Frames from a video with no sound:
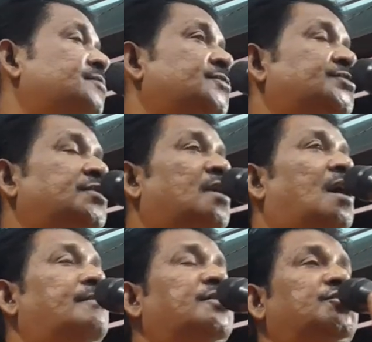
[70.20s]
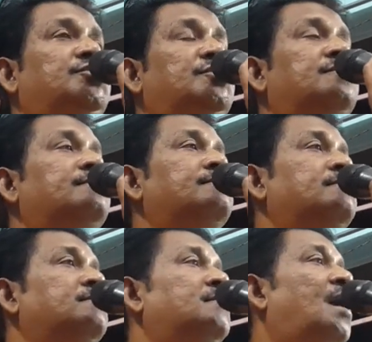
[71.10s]
Sir, I'm Richard.
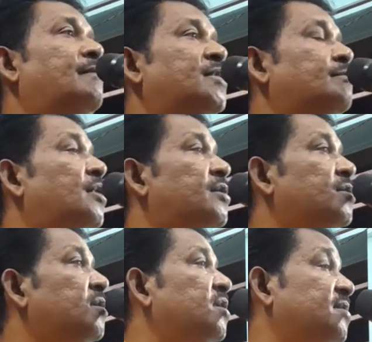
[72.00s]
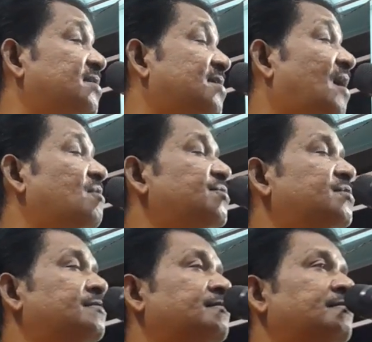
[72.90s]
I'm the butler in this
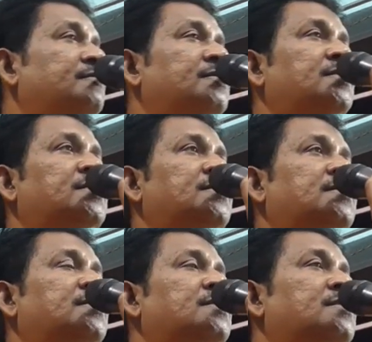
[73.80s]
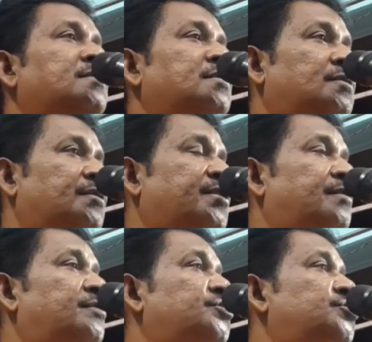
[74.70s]
house.
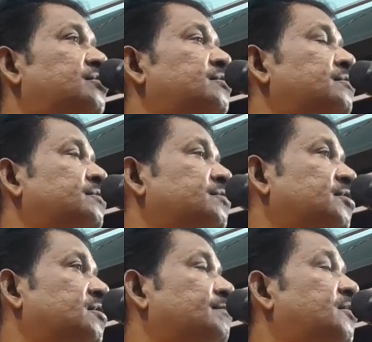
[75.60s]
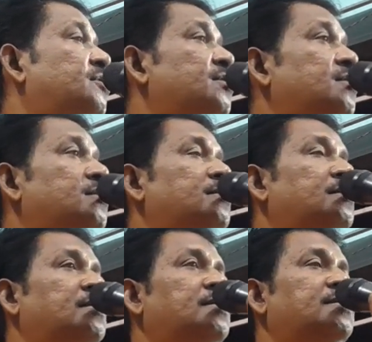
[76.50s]
Okay, Richard, you're the butler?
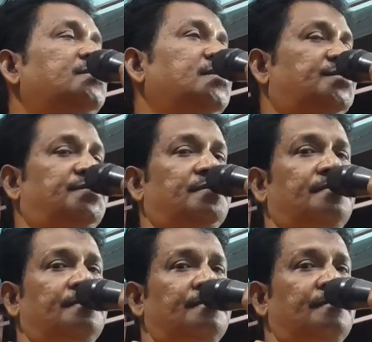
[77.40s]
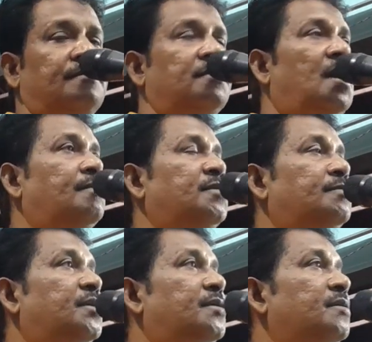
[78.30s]
Yes, sir. I'm the
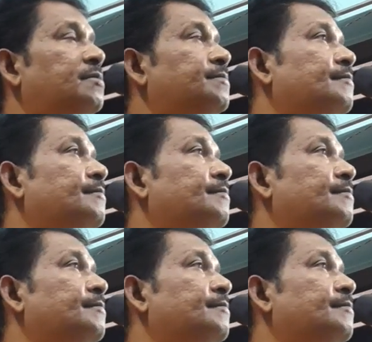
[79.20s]
butler.